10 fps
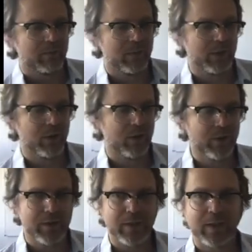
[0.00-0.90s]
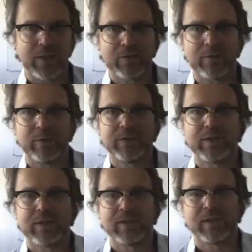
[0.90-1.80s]
because international criminal
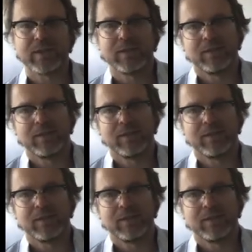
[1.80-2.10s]
justice